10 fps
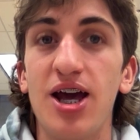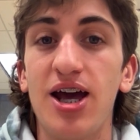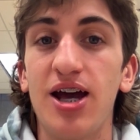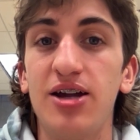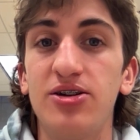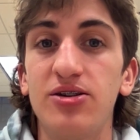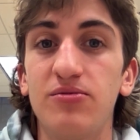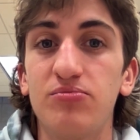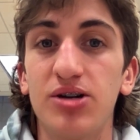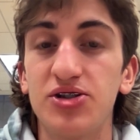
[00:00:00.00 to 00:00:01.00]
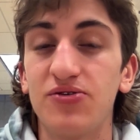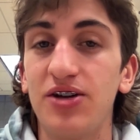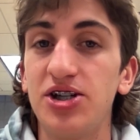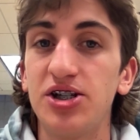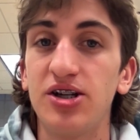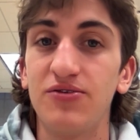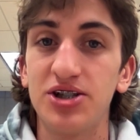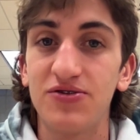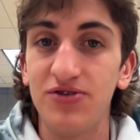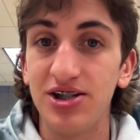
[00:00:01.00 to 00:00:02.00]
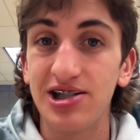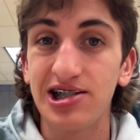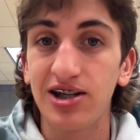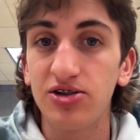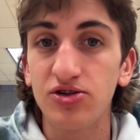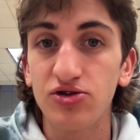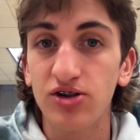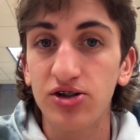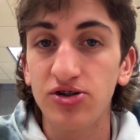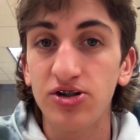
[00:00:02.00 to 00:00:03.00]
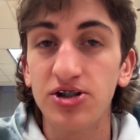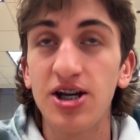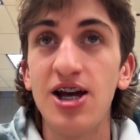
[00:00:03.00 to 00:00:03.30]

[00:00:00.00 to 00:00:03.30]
had preservation of its fin skeletal structures,